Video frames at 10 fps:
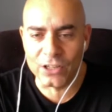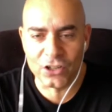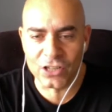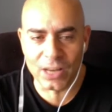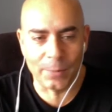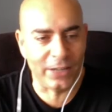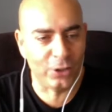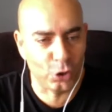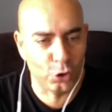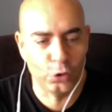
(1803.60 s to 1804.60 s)
I'm like,
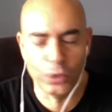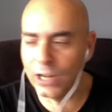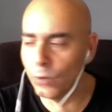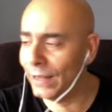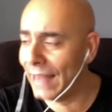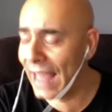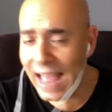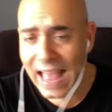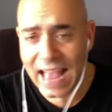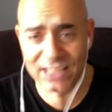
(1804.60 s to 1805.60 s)
dude, you got to
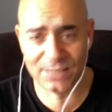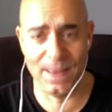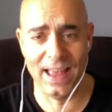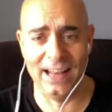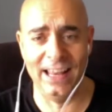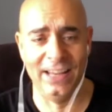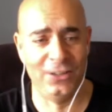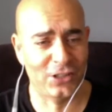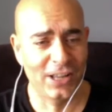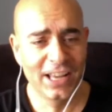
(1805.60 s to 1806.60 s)
relax, man. Like,
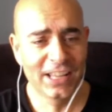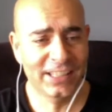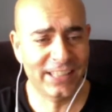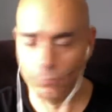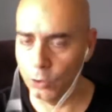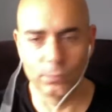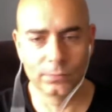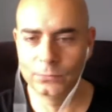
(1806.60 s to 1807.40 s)
nope.